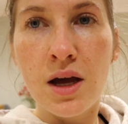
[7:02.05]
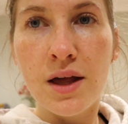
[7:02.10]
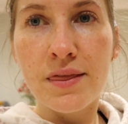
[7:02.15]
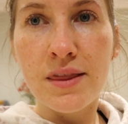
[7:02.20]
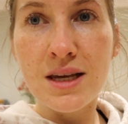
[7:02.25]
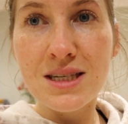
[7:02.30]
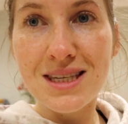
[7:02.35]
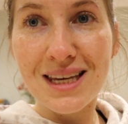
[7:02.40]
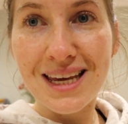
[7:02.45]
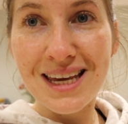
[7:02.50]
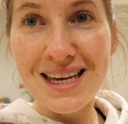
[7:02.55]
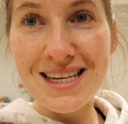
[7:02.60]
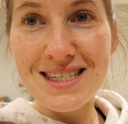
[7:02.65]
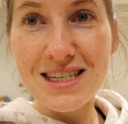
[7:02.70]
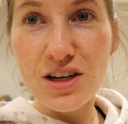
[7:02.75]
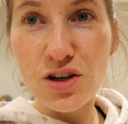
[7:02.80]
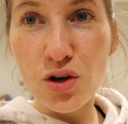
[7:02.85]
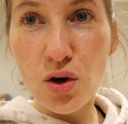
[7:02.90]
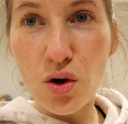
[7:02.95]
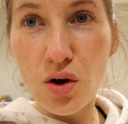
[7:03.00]
This
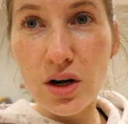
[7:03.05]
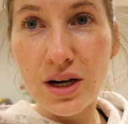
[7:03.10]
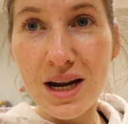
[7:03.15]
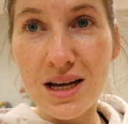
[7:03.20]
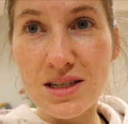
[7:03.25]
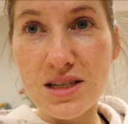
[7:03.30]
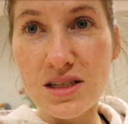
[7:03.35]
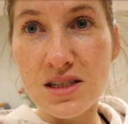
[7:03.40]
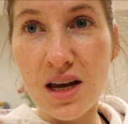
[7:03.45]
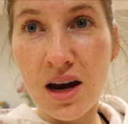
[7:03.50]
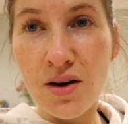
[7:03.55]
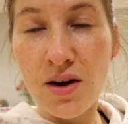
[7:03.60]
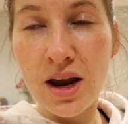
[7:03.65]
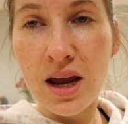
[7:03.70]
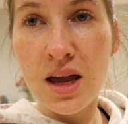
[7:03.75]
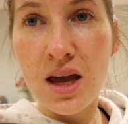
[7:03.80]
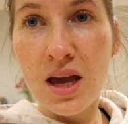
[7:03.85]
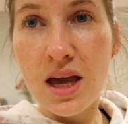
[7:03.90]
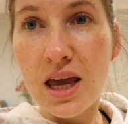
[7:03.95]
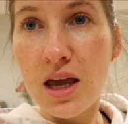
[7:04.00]
is not
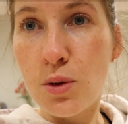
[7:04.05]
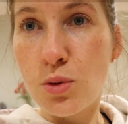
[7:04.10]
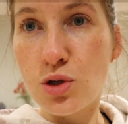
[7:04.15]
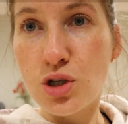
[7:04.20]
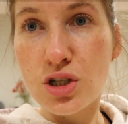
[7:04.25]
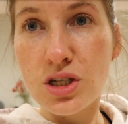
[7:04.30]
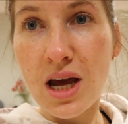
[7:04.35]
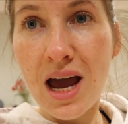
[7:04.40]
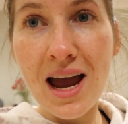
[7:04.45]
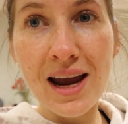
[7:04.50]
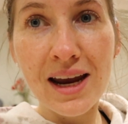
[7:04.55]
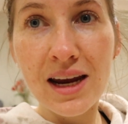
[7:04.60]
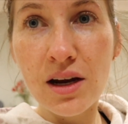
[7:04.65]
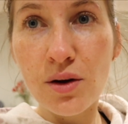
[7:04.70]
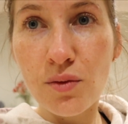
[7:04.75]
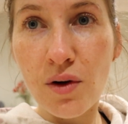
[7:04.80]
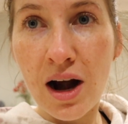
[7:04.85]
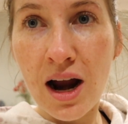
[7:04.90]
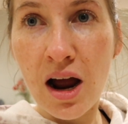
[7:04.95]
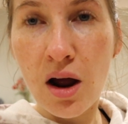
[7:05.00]
necessary. It was just hanging
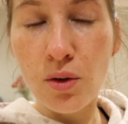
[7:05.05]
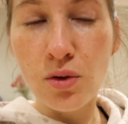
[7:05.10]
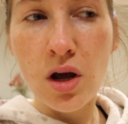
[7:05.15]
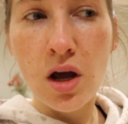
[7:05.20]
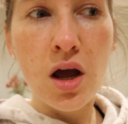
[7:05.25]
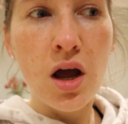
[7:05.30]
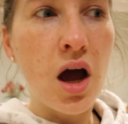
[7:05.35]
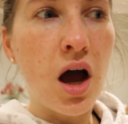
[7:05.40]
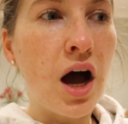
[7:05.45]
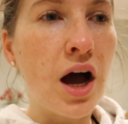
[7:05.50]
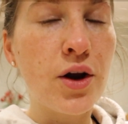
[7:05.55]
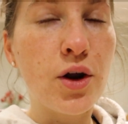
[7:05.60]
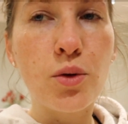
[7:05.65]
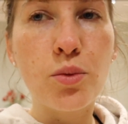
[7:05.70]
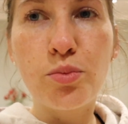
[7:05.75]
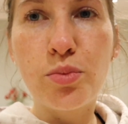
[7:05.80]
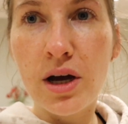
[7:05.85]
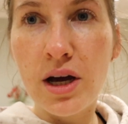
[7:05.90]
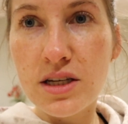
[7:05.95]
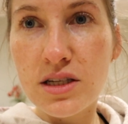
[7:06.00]
around. I
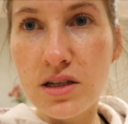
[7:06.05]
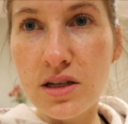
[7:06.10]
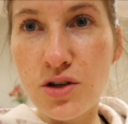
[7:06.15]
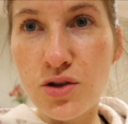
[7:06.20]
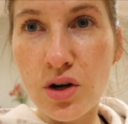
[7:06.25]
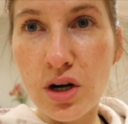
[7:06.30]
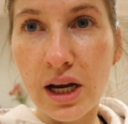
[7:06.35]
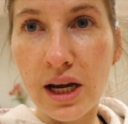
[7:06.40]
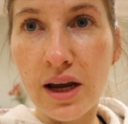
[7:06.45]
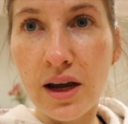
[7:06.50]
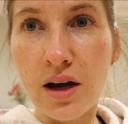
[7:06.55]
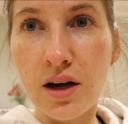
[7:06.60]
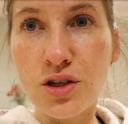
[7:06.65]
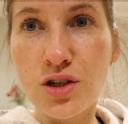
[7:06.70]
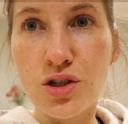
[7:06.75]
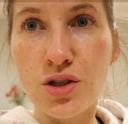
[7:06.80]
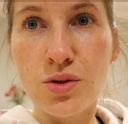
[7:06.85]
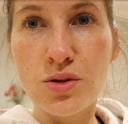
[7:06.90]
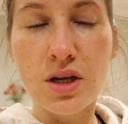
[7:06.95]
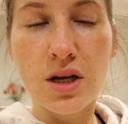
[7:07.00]
don't personally drink it. I
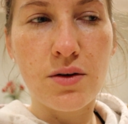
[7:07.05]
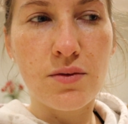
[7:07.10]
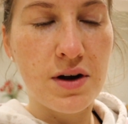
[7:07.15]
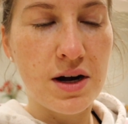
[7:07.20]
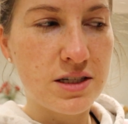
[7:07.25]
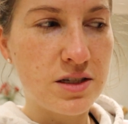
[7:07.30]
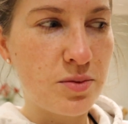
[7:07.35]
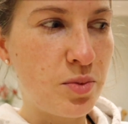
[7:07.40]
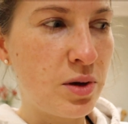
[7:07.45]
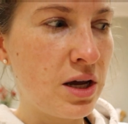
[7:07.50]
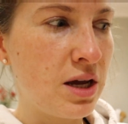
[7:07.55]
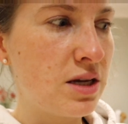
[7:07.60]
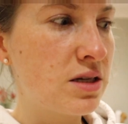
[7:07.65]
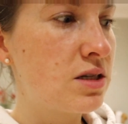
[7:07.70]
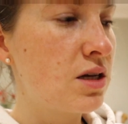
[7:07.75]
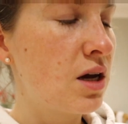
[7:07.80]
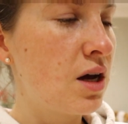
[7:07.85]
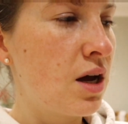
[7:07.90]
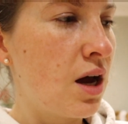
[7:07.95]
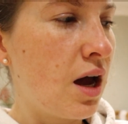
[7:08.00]
just use it in
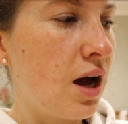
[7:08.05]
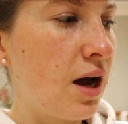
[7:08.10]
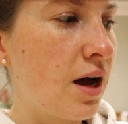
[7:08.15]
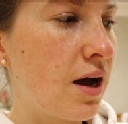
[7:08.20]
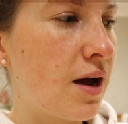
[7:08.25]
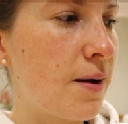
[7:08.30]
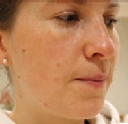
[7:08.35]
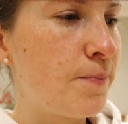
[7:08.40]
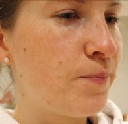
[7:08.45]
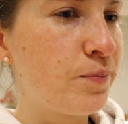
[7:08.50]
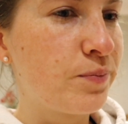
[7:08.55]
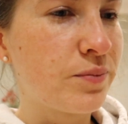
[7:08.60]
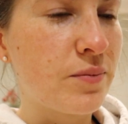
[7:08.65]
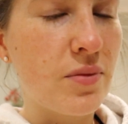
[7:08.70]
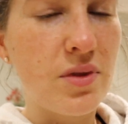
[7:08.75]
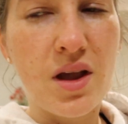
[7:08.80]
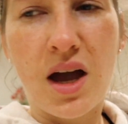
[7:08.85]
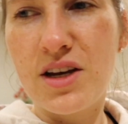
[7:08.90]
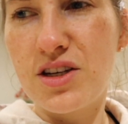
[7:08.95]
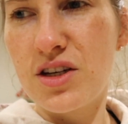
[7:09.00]
recipes. I
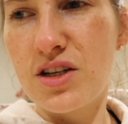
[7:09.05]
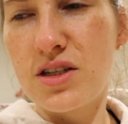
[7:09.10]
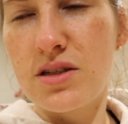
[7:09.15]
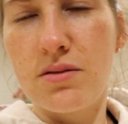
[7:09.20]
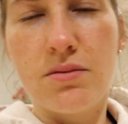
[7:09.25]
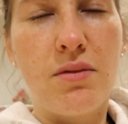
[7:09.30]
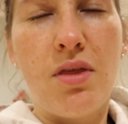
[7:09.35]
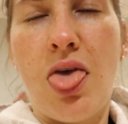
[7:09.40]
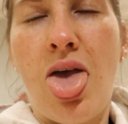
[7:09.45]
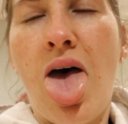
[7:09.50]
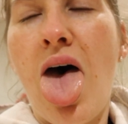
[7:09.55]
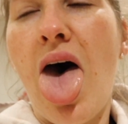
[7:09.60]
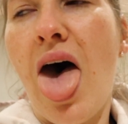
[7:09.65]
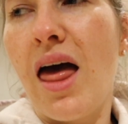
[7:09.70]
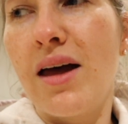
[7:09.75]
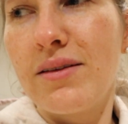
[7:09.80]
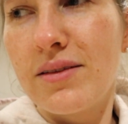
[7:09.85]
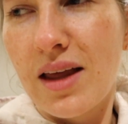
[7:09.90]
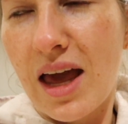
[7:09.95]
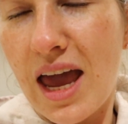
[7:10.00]

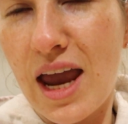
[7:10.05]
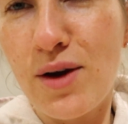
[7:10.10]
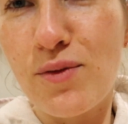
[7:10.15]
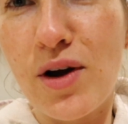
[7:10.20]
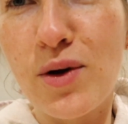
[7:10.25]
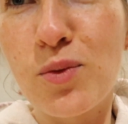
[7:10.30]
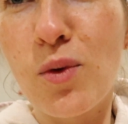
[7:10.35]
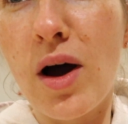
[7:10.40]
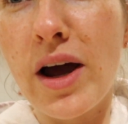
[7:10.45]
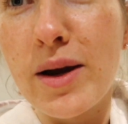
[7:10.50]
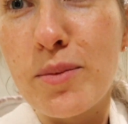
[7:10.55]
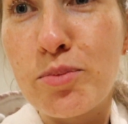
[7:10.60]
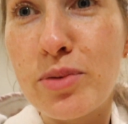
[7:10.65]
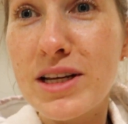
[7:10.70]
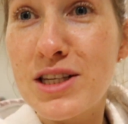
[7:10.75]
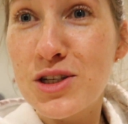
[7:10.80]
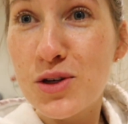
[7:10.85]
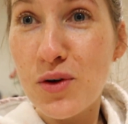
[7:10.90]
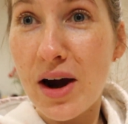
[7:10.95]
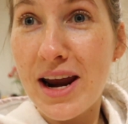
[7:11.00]
hate red wine, but
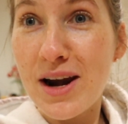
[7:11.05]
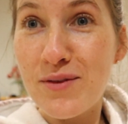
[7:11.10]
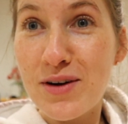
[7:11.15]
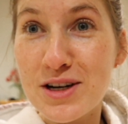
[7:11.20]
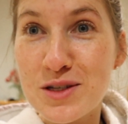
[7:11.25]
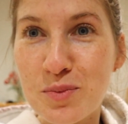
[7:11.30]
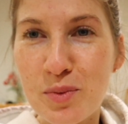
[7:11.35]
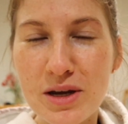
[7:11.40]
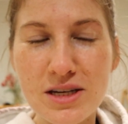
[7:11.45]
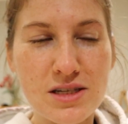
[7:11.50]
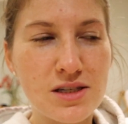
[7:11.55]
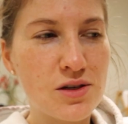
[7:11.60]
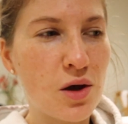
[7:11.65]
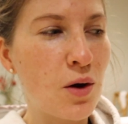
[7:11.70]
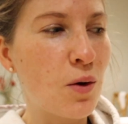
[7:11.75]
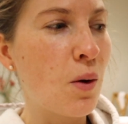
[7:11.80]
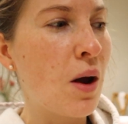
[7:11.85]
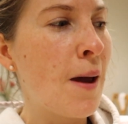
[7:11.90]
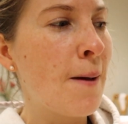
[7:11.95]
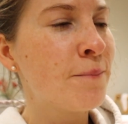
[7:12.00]
it's great in recipes.
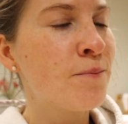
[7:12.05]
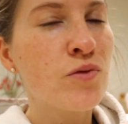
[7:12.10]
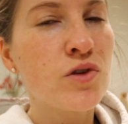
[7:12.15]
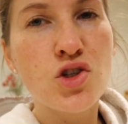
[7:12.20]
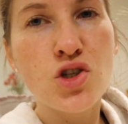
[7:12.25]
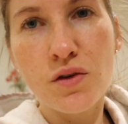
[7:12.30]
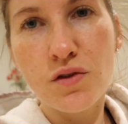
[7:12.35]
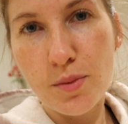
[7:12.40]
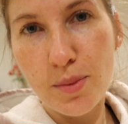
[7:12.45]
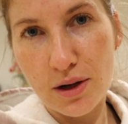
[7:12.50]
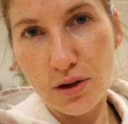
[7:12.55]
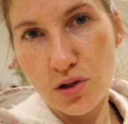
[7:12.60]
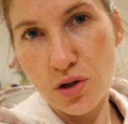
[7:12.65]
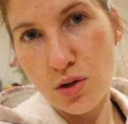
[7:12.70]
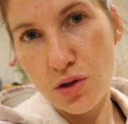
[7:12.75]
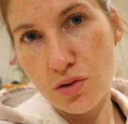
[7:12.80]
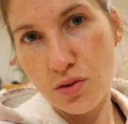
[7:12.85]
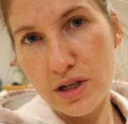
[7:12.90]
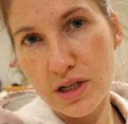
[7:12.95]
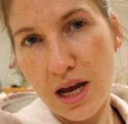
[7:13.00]
So shoved about
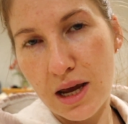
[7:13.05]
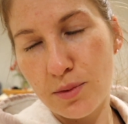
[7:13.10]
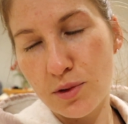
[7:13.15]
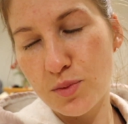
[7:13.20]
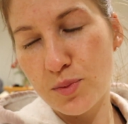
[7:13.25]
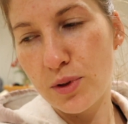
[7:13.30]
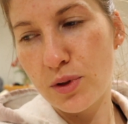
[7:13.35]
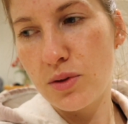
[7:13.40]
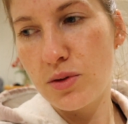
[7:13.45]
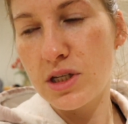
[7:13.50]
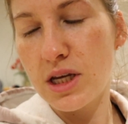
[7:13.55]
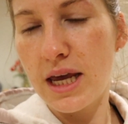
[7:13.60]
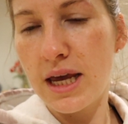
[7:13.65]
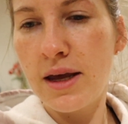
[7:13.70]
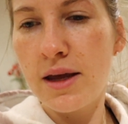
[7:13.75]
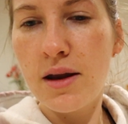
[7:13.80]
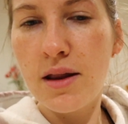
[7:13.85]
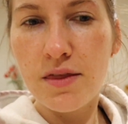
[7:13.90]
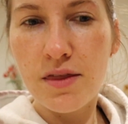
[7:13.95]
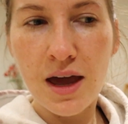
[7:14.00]
2 to 3 tablespoons
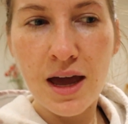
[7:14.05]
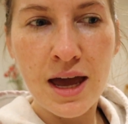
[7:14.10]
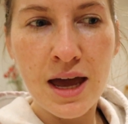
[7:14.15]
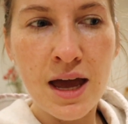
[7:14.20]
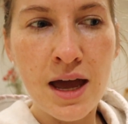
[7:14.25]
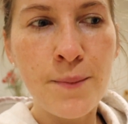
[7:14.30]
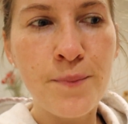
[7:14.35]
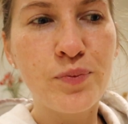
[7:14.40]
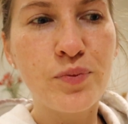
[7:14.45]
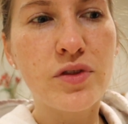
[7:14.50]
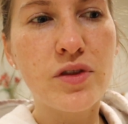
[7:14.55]
in there.